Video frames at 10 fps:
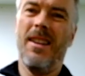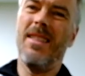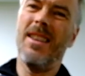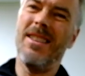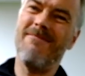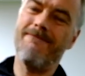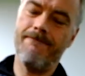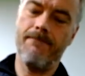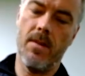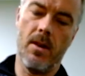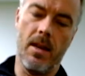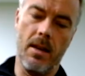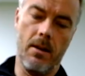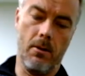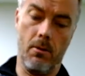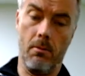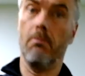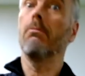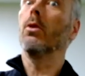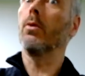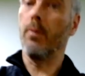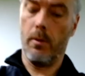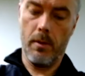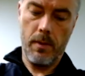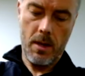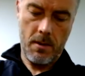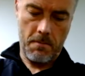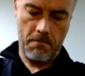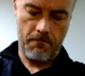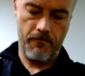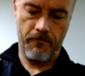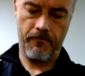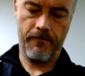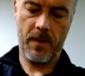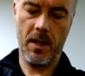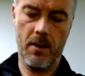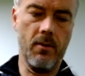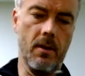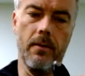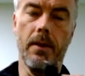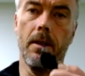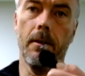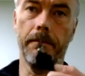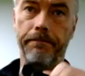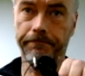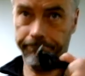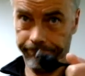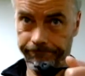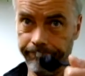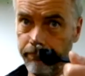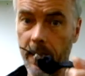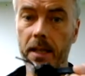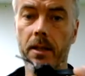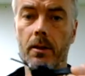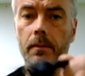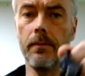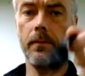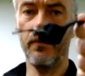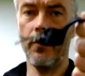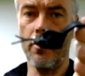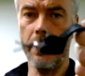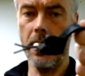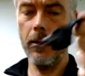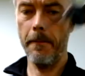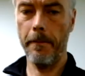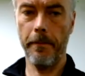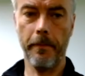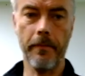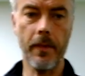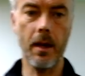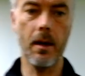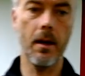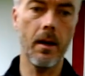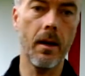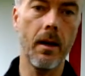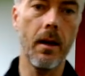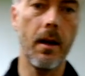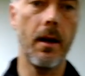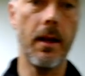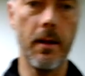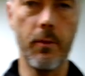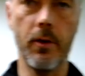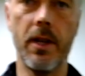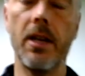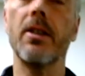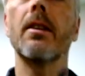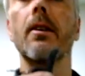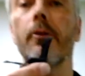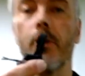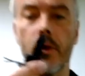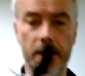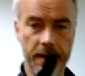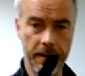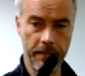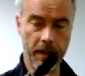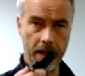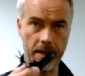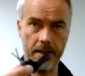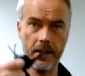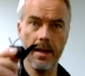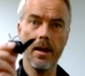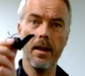And then you can, oh, most probably, get rid of it. So for me, leather protection, of course, guys.